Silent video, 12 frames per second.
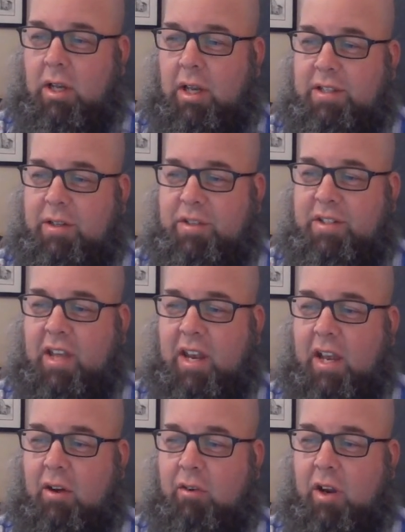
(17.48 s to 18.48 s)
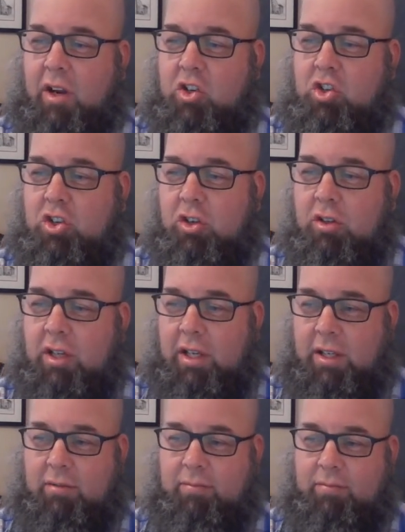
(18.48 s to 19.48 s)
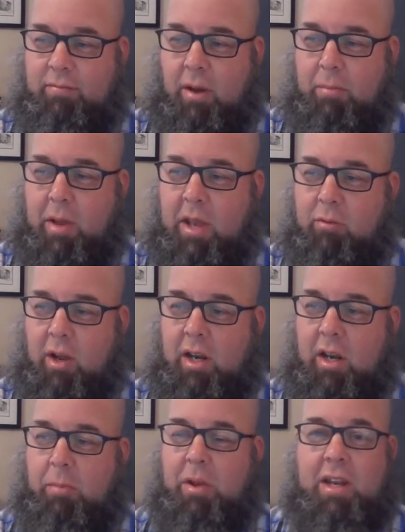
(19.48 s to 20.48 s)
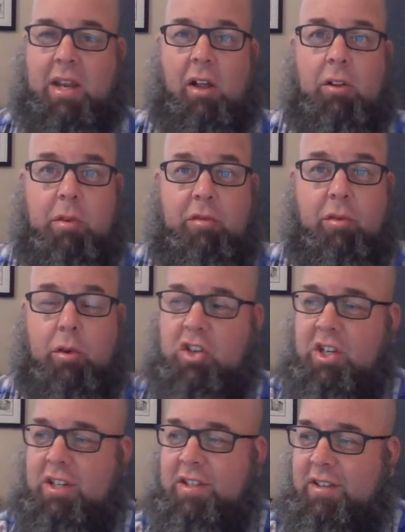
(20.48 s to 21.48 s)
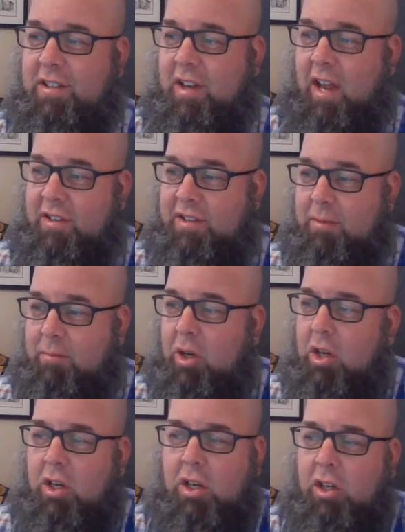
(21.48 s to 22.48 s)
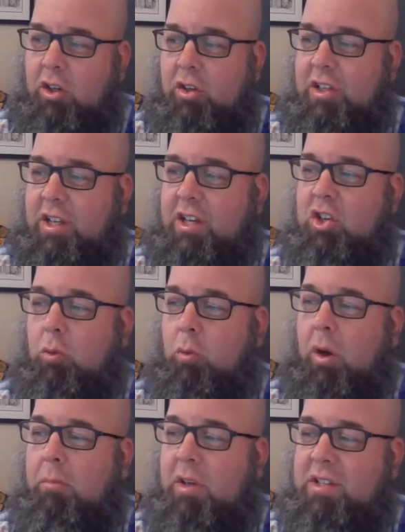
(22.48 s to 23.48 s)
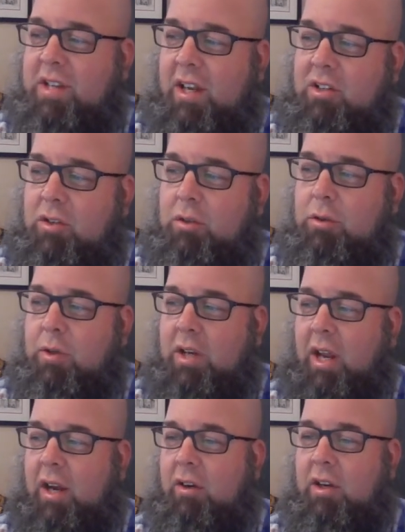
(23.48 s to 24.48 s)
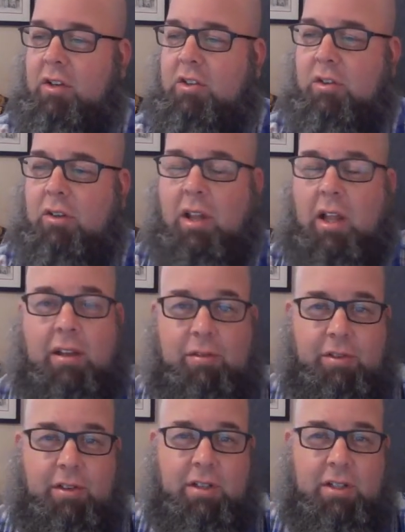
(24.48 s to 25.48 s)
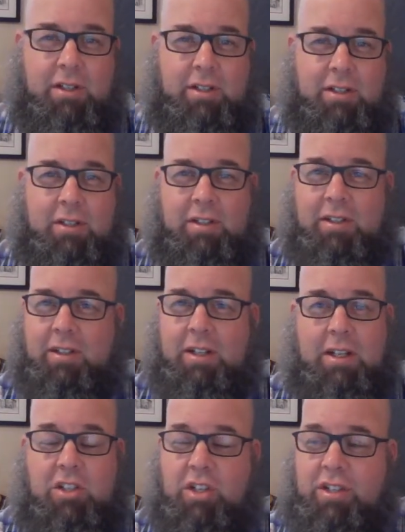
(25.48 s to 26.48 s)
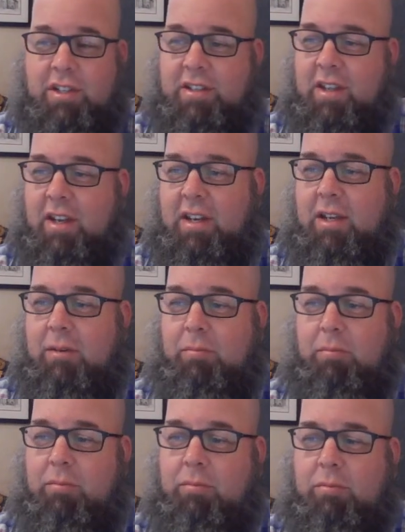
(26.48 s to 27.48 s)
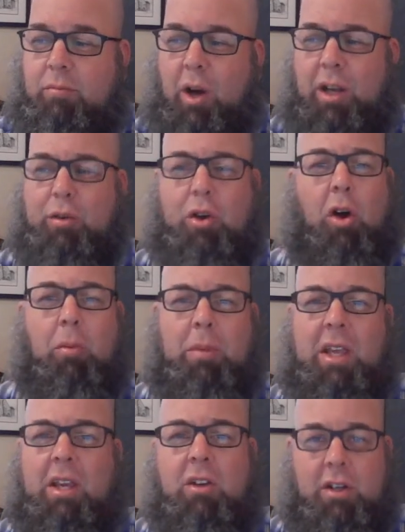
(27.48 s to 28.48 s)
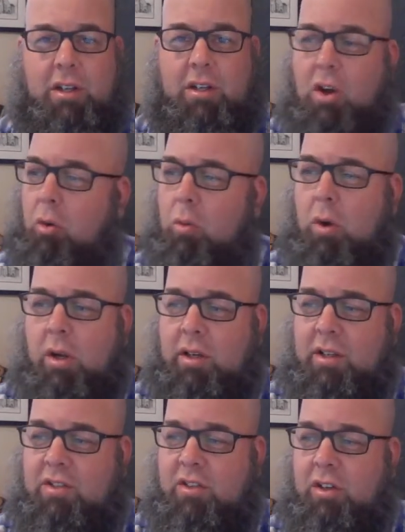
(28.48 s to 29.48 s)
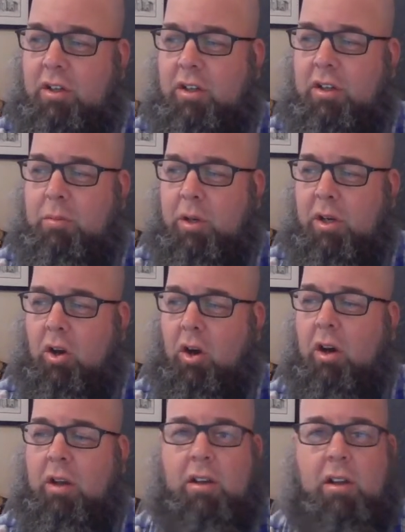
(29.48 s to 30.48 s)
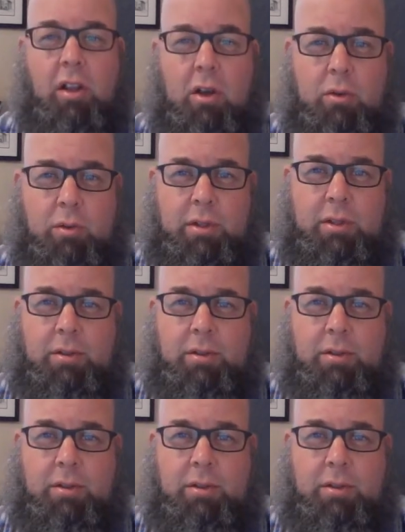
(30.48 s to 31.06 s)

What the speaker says: As he was setting out on a journey, a man ran up and knelt before Jesus and asked him, "Good teacher, what must I do to inherit eternal life?" Jesus said to him, "Why do you call me good? No one is good but God alone.